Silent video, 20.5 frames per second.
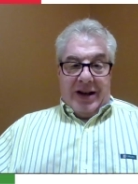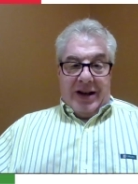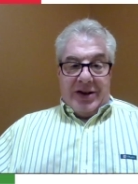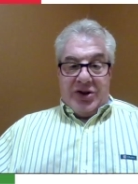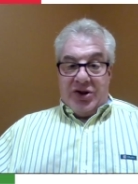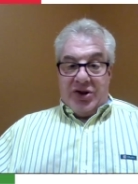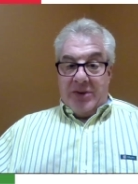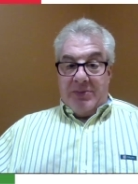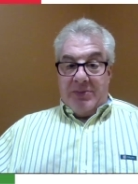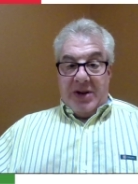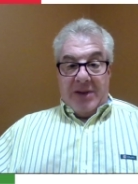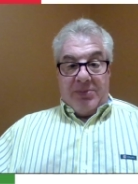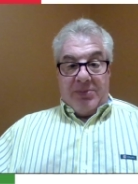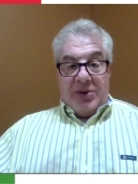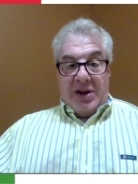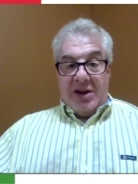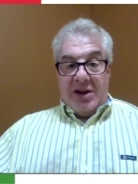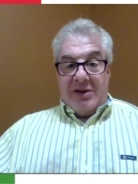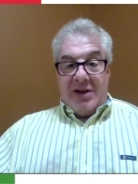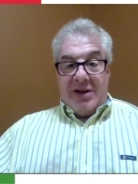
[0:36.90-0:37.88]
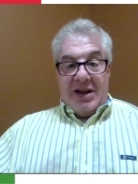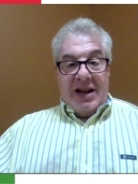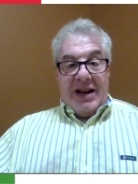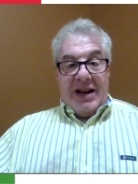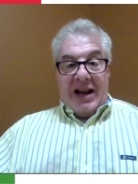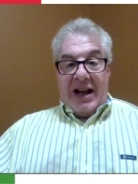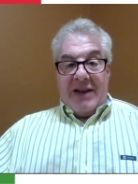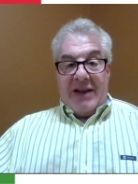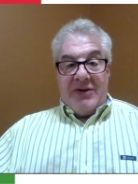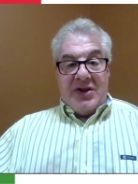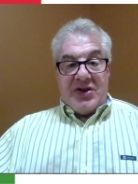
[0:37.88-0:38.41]
Should be a player again,
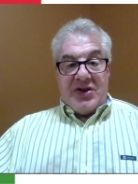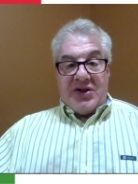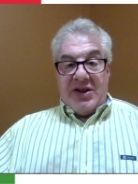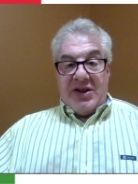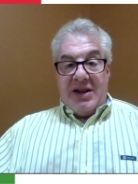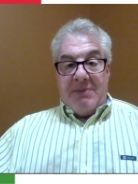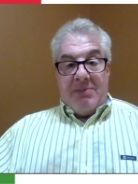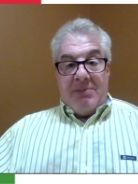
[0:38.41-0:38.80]
obviously,